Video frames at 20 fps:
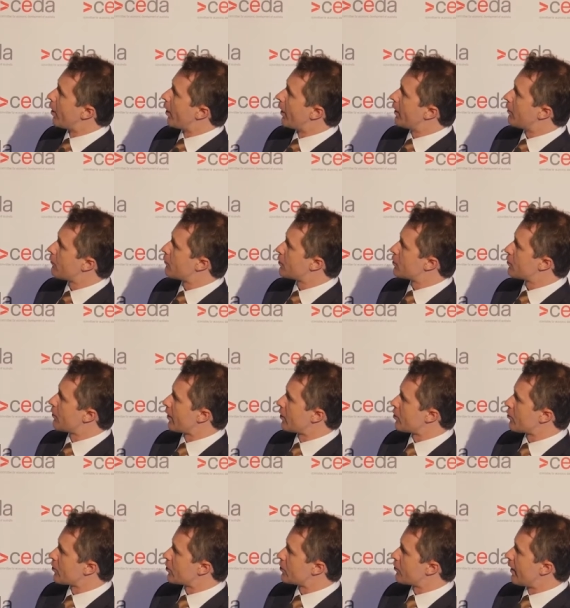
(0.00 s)
by
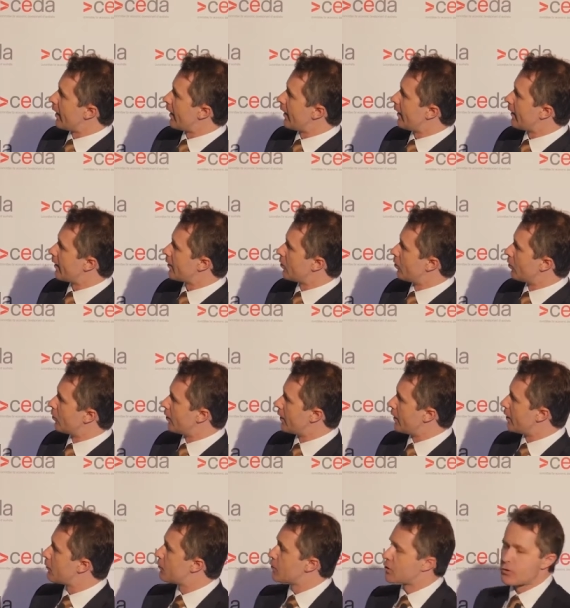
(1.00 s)
Infrastructure Australia called
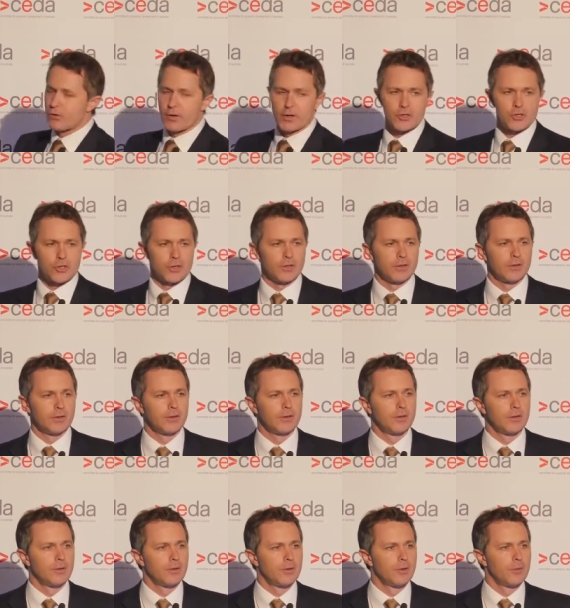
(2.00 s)
the Infrastructure
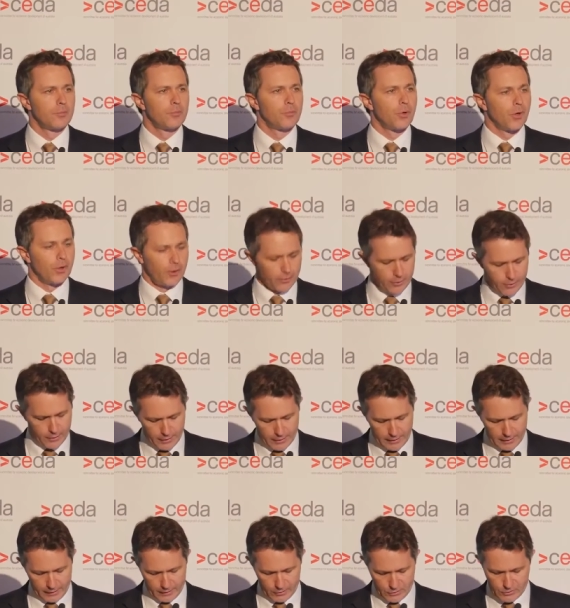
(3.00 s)

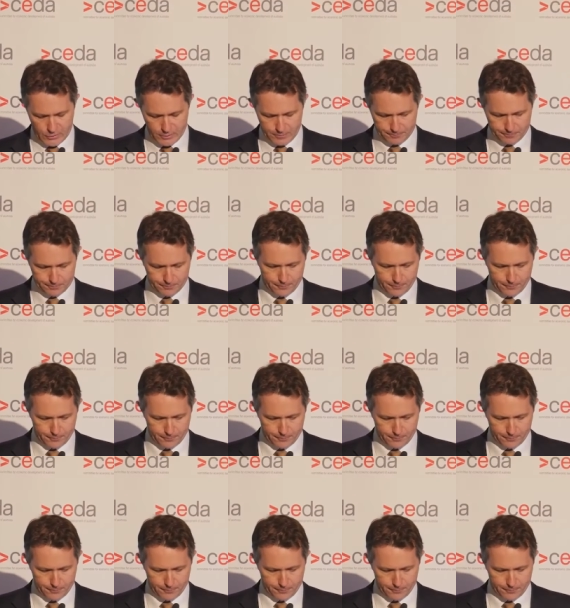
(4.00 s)
Priority List